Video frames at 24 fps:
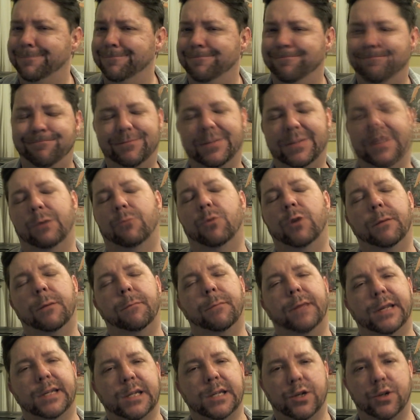it wouldn't
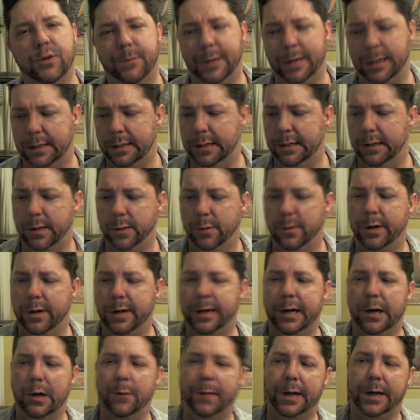be such a big deal. You wouldn't
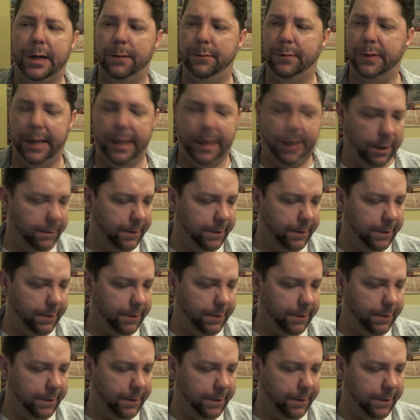hear me complaining